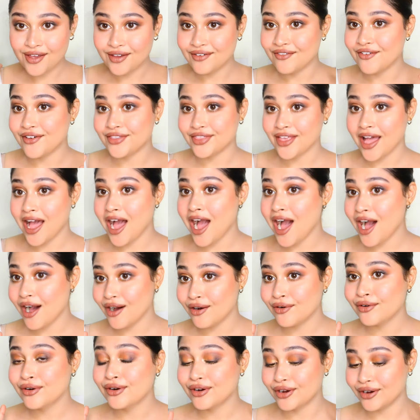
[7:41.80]
with
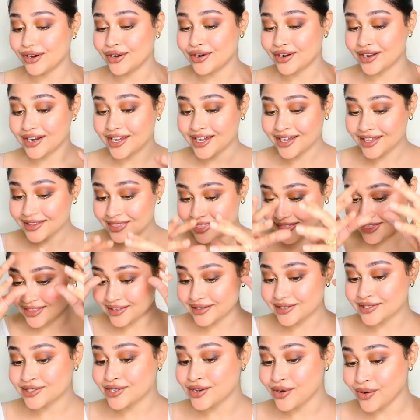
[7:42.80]
how good
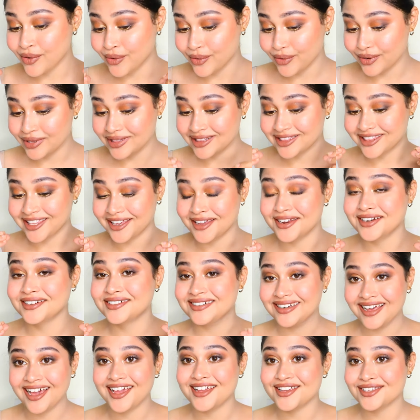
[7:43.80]
this whole thing
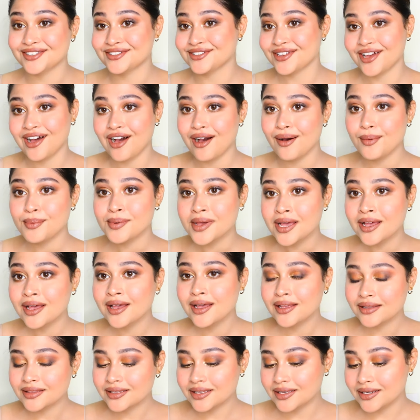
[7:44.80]
ties up.
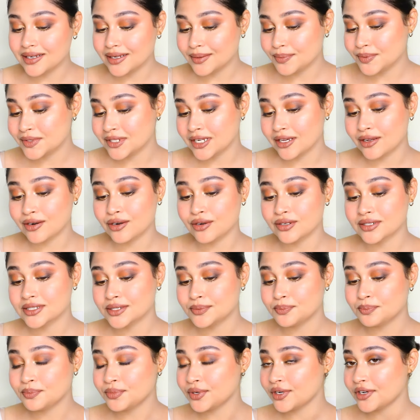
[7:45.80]
The lipstick
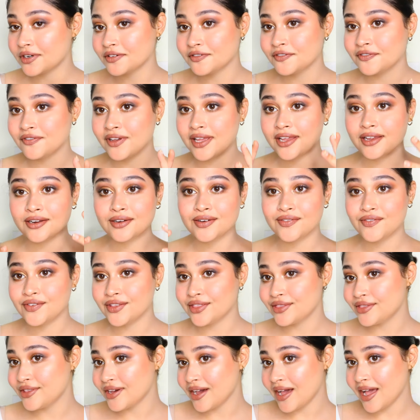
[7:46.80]
looks perfect
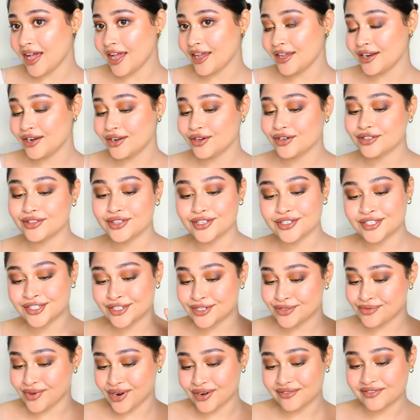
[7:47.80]
with the eye look. This
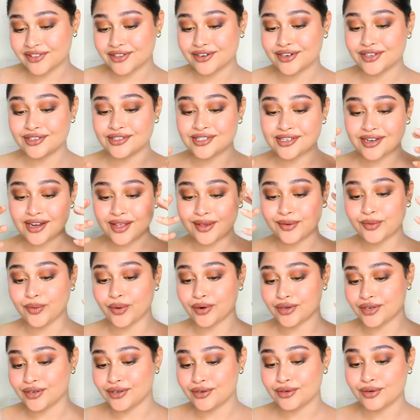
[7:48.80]
is one of the reasons I
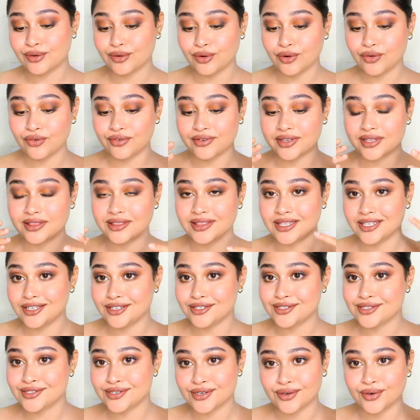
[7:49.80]
wanted to go with
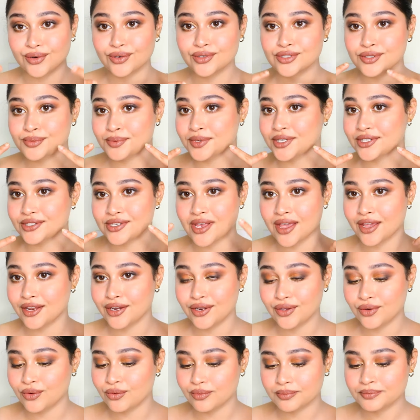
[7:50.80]
these tones, because I
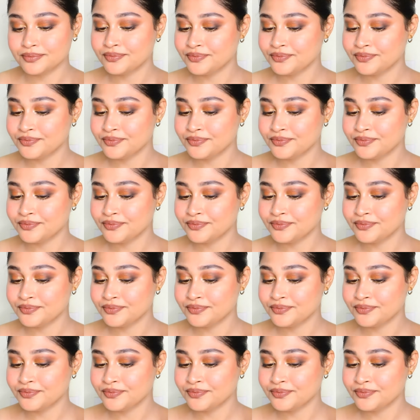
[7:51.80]
knew